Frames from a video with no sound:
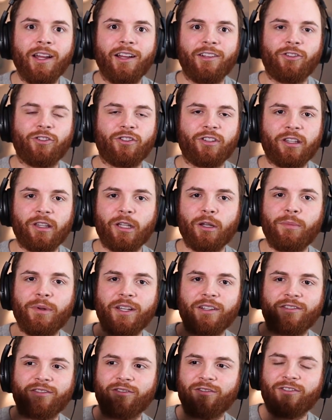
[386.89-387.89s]
just a little bit
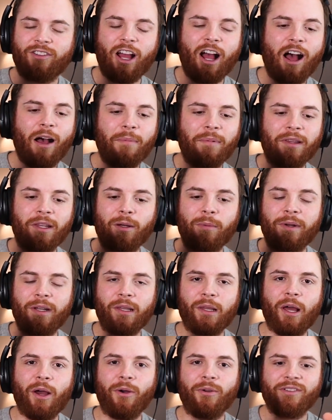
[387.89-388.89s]
of top, a little bit of
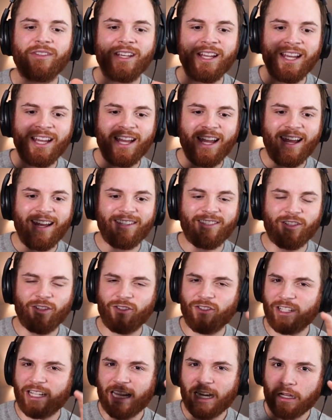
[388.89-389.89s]
lows,
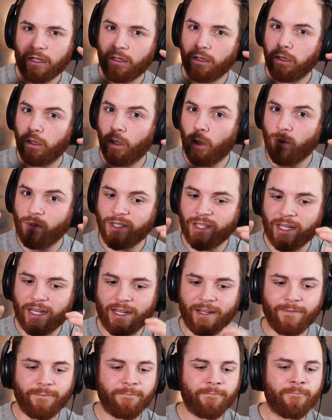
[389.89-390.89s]
just to kind of close it
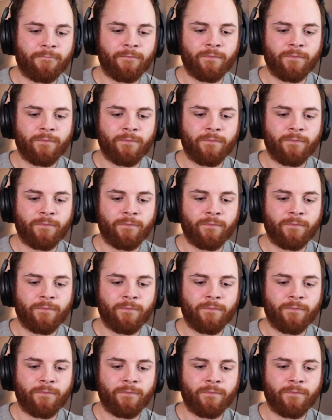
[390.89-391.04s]
in.